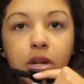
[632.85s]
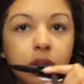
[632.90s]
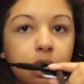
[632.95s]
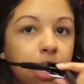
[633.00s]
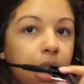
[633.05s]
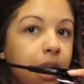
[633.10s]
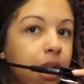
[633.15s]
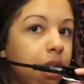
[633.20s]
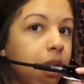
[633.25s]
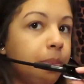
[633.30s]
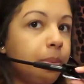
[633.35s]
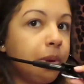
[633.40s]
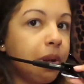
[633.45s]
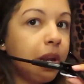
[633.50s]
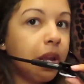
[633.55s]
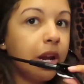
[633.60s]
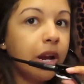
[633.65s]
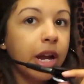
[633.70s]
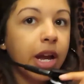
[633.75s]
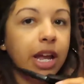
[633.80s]
like up in
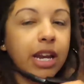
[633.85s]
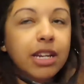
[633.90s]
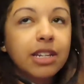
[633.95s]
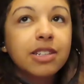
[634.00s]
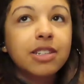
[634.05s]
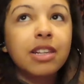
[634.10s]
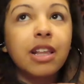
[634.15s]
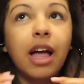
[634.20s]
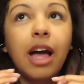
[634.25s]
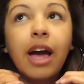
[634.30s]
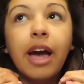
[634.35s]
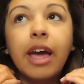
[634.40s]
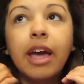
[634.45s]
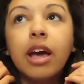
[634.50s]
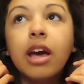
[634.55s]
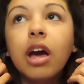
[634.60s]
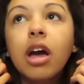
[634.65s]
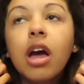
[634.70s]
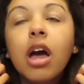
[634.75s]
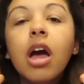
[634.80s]
here, and it's
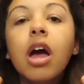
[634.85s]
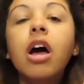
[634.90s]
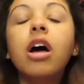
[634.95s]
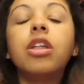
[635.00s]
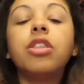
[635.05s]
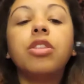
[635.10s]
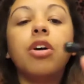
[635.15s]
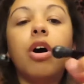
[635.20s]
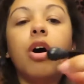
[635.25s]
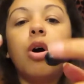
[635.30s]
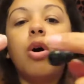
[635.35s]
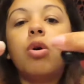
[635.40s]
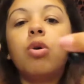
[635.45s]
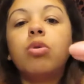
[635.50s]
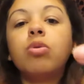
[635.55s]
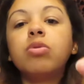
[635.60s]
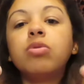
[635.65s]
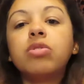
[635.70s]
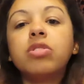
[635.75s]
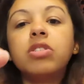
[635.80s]
like the
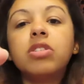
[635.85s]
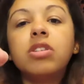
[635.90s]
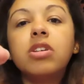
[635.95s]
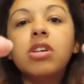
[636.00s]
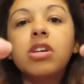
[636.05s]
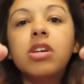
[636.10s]
holes,